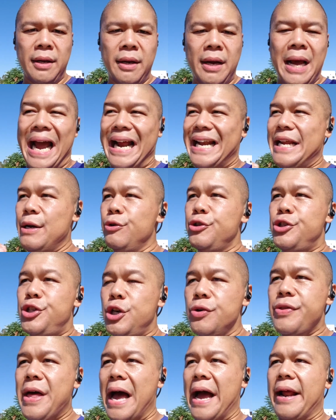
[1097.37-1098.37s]
and he would do
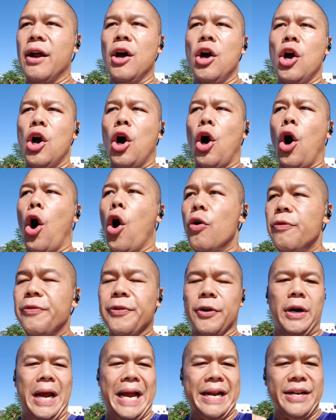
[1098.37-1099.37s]
that over
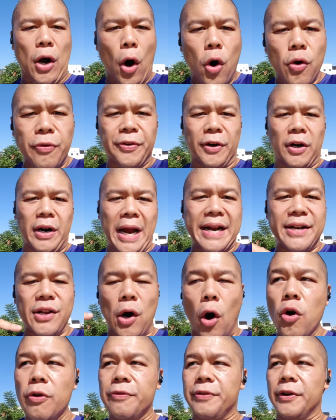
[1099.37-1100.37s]
and over and
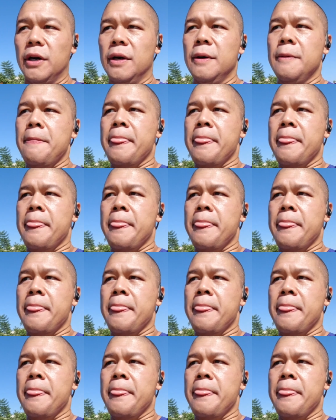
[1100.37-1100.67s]
over